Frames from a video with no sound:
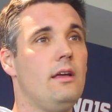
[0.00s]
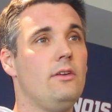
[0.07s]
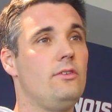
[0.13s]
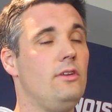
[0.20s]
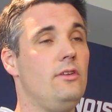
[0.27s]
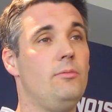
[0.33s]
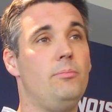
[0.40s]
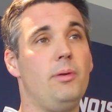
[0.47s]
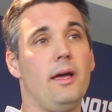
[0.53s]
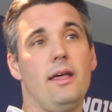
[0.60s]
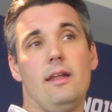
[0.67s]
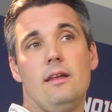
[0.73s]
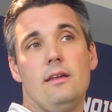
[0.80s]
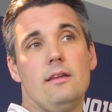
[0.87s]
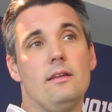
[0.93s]
she's
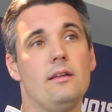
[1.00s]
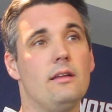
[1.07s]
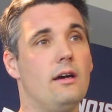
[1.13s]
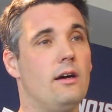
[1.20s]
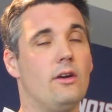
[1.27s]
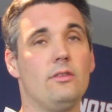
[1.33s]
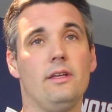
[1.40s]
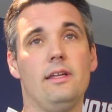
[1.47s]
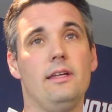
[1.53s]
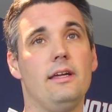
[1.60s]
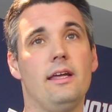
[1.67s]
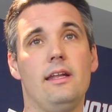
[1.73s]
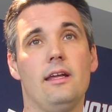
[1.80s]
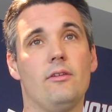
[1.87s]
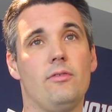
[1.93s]
been our leading
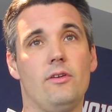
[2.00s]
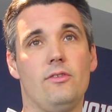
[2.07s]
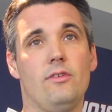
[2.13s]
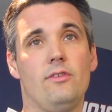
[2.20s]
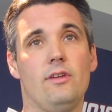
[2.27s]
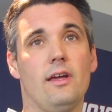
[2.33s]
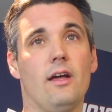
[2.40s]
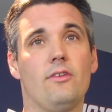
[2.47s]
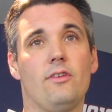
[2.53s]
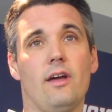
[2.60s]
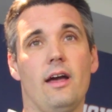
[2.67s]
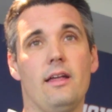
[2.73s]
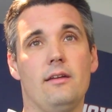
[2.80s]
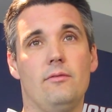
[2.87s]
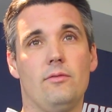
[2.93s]
hitting efficiency outside